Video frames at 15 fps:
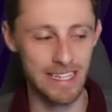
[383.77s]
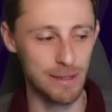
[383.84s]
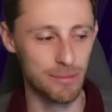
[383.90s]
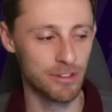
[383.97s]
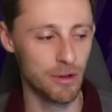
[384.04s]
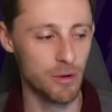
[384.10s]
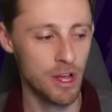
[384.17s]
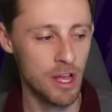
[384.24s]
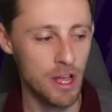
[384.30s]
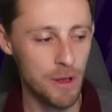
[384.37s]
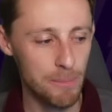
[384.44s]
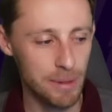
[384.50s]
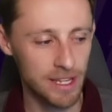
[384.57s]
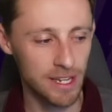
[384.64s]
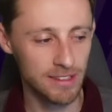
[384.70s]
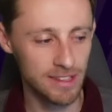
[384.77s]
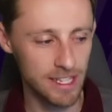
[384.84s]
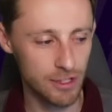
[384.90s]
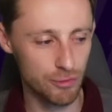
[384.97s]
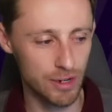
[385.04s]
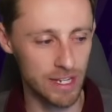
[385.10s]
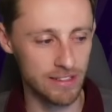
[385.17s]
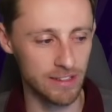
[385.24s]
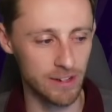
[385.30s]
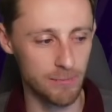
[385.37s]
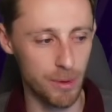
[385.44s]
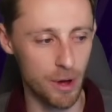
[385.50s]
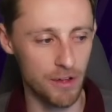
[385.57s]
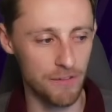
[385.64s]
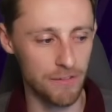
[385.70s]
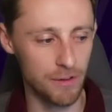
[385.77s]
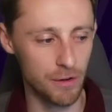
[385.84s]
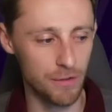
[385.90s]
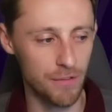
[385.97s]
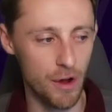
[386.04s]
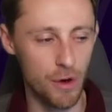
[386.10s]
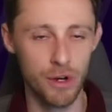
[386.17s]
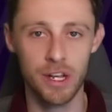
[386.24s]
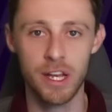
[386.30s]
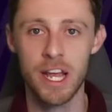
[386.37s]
So because of this reason of buying Phil Foden,